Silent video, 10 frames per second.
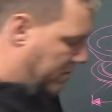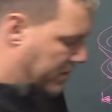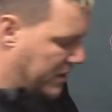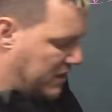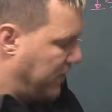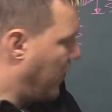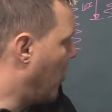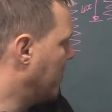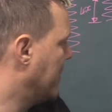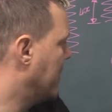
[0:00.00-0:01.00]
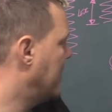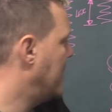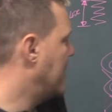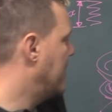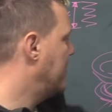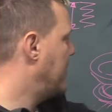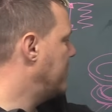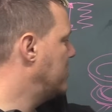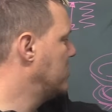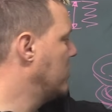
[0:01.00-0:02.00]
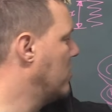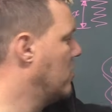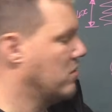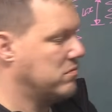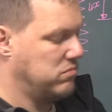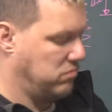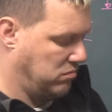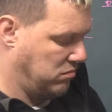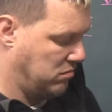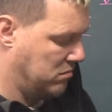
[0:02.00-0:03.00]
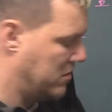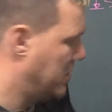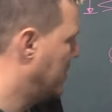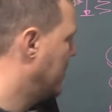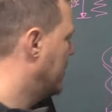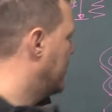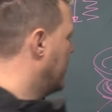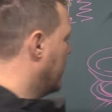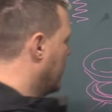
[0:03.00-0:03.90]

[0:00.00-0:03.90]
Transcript: with this formula here, there is no, you